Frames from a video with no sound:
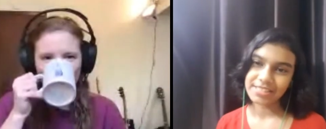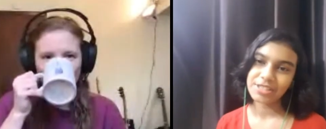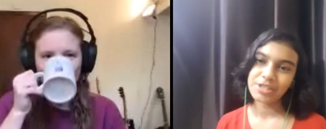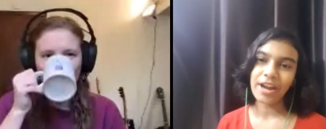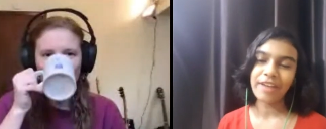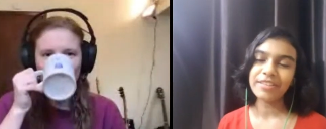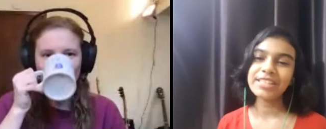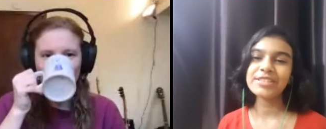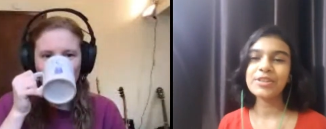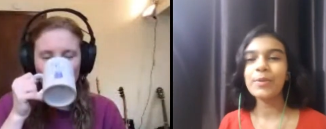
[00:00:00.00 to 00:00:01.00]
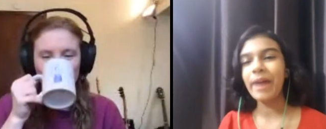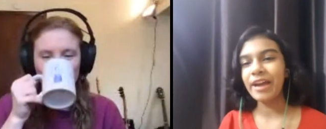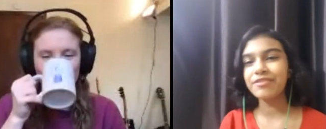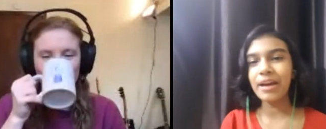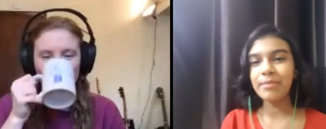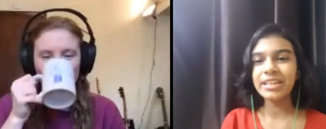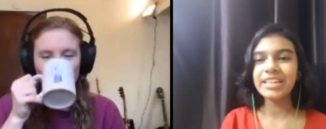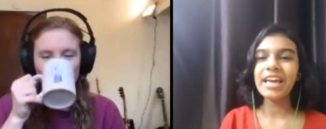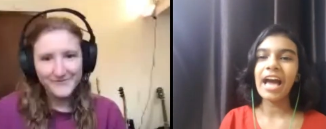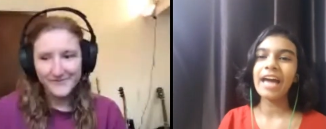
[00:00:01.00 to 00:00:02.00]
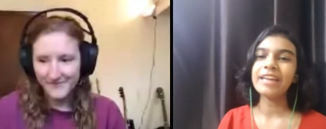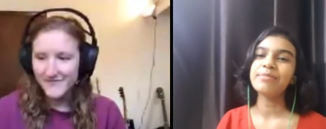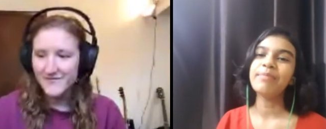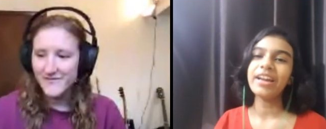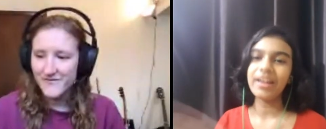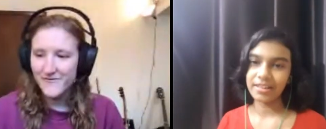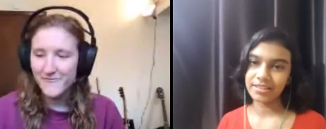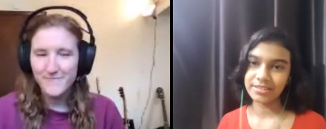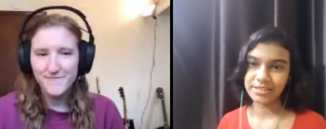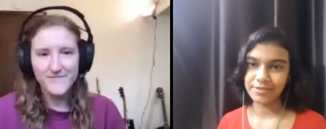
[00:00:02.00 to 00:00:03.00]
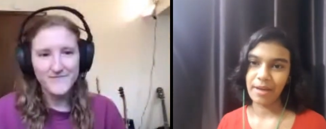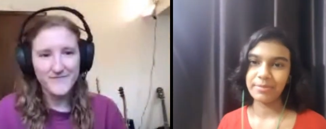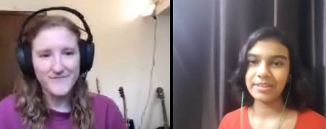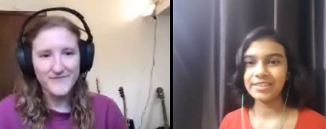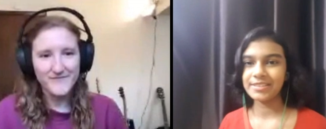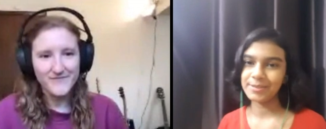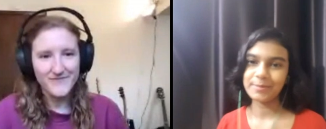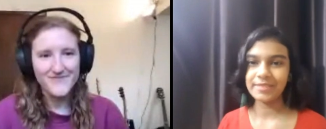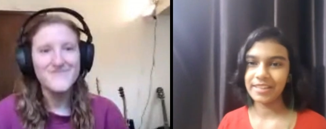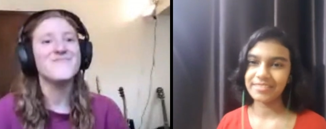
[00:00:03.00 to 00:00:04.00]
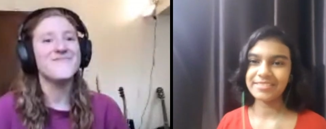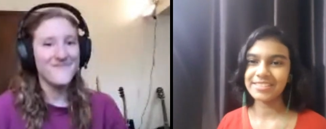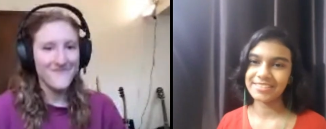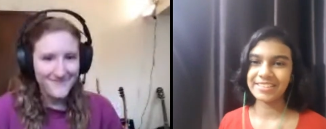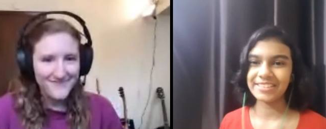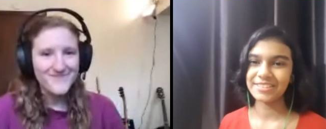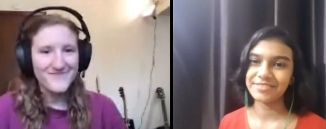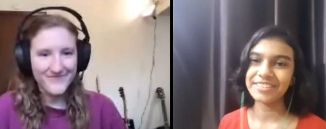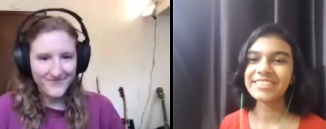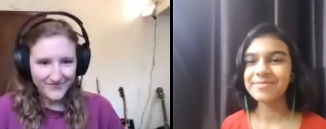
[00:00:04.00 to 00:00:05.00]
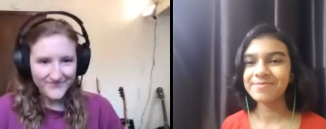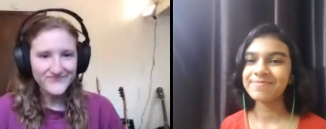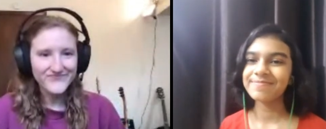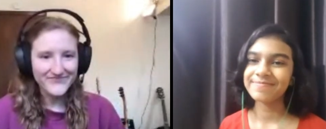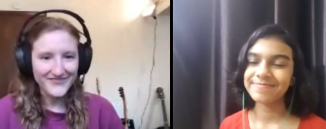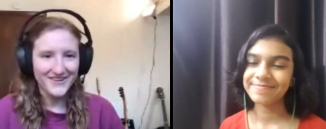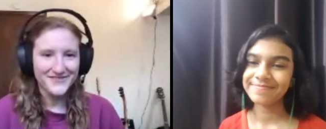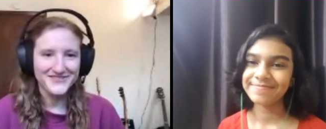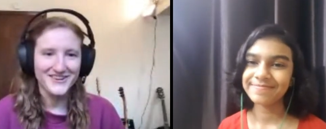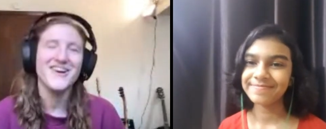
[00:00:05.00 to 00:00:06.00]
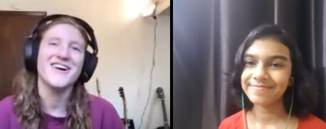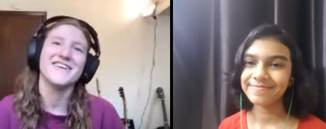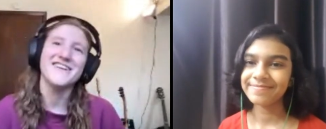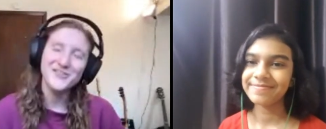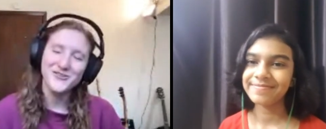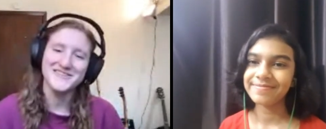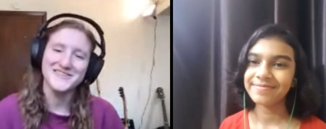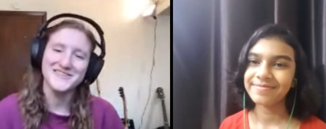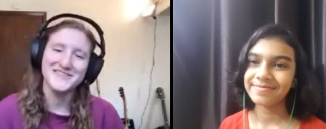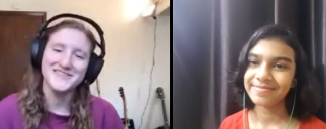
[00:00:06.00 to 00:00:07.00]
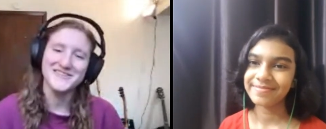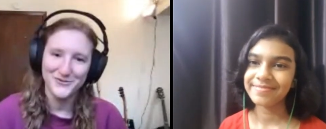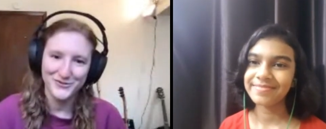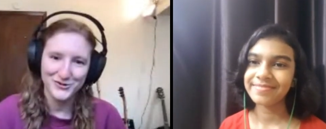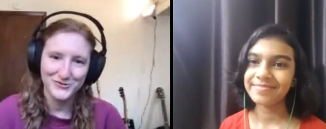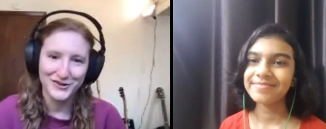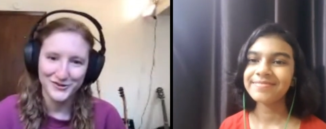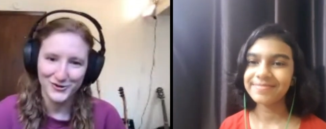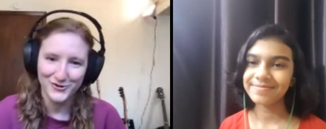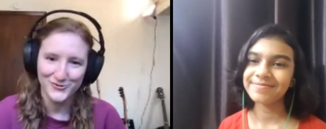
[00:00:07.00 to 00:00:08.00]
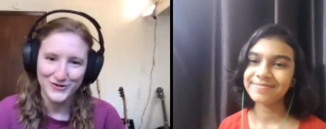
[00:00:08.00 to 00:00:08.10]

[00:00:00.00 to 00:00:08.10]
Speaker 1: are traveling. So my family and my uncle's family. So yeah, uh-huh. just six of us.
Speaker 2: Uh, it's always mm.